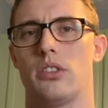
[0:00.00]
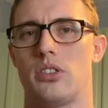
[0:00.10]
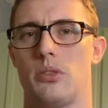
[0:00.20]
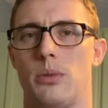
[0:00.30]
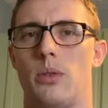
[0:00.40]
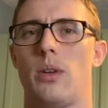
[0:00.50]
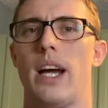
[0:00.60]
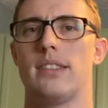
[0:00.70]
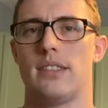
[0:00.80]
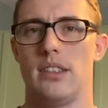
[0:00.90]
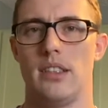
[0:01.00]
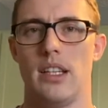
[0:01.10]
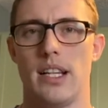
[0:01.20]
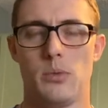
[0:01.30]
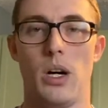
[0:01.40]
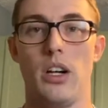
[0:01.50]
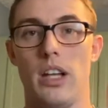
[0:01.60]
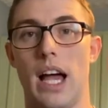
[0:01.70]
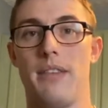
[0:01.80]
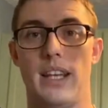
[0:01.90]
term horizon as well,
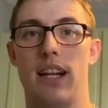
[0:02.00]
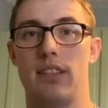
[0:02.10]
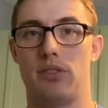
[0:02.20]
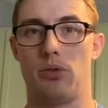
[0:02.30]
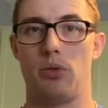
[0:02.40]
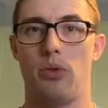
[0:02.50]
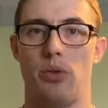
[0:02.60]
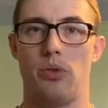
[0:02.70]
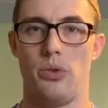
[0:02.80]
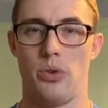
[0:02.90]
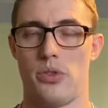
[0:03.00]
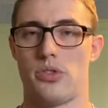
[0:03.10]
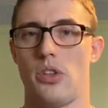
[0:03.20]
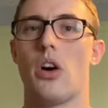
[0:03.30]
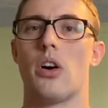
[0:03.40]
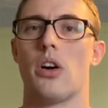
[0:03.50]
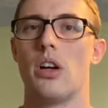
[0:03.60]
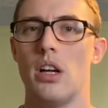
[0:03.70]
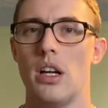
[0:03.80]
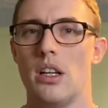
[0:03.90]
having that as your North Star
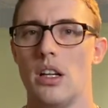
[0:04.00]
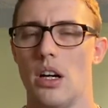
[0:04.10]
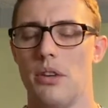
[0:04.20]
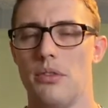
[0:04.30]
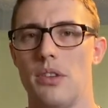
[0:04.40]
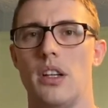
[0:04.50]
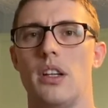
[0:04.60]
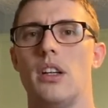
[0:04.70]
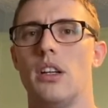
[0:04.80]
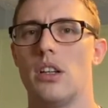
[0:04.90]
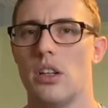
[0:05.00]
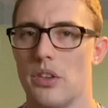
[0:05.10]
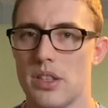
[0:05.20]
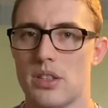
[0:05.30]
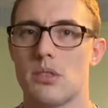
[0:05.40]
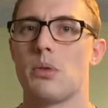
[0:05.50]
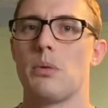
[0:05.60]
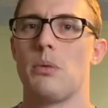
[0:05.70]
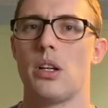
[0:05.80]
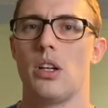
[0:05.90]
of, you know, this is where
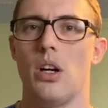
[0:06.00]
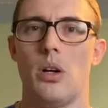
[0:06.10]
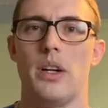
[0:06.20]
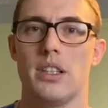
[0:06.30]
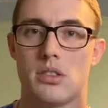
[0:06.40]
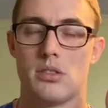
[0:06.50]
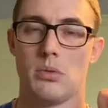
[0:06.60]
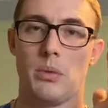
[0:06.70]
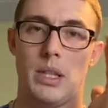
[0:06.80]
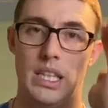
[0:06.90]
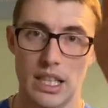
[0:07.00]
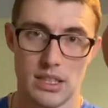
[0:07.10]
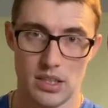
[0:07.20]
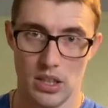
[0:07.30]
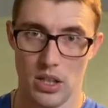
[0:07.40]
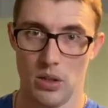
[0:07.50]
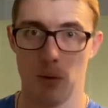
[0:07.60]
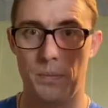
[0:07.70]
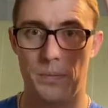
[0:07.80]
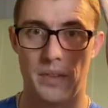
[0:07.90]
we want to go and this is where we need to
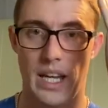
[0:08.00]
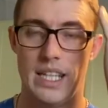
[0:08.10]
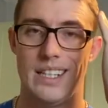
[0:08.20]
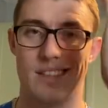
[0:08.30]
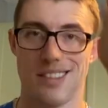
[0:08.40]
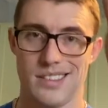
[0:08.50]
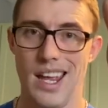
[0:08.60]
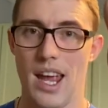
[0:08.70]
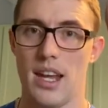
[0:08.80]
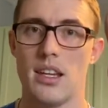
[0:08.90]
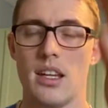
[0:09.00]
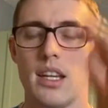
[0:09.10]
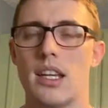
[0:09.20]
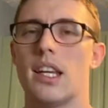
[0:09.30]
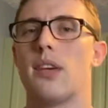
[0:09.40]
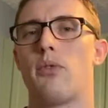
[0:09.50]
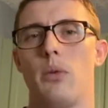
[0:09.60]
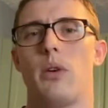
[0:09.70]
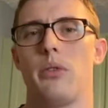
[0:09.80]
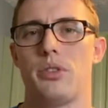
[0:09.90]
go and need to stay if we
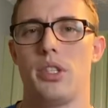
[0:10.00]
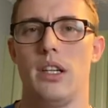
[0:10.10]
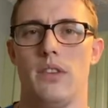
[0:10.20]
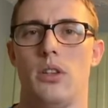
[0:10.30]
want to achieve the